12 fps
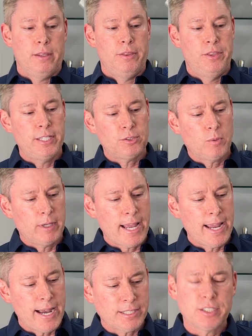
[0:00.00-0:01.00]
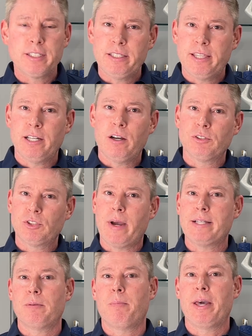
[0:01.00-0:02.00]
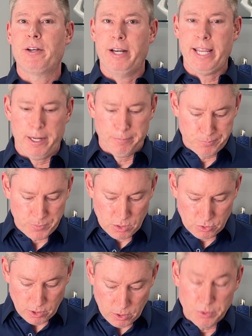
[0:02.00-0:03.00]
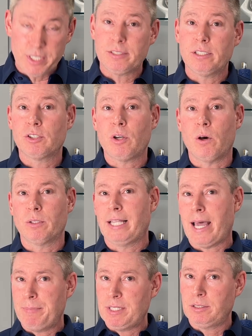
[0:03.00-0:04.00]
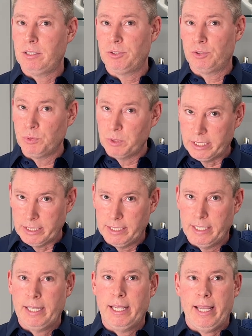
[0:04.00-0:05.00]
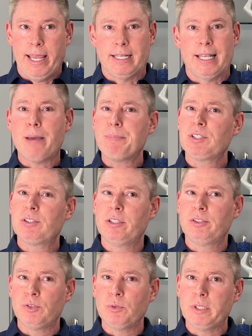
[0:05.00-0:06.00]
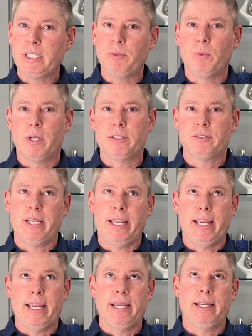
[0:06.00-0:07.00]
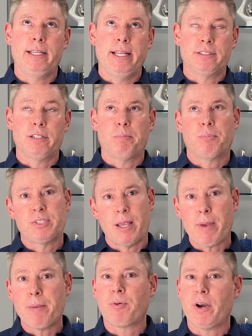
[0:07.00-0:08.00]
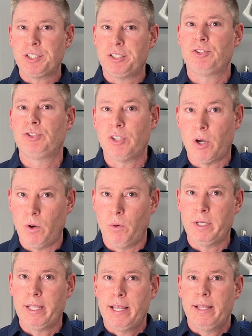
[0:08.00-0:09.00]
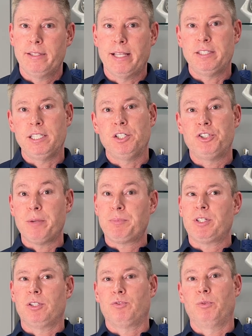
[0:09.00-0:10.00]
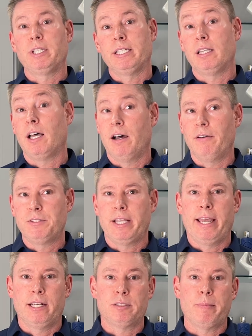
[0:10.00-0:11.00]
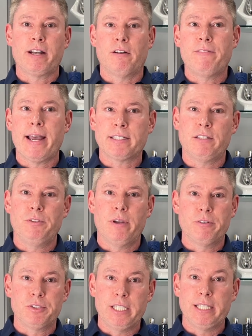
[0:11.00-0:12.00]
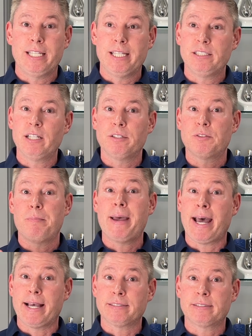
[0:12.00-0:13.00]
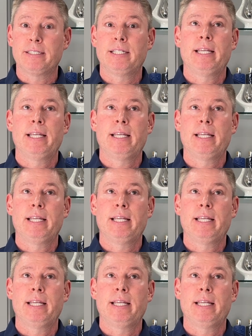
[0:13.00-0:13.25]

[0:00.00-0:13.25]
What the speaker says: this one I actually think also has a better name. So this is called Lapis Lazuli. And Lapis Lazuli it's a semi-precious stone that the Egyptians really loved. And as a matter of fact, if you ever see King Tut's mask,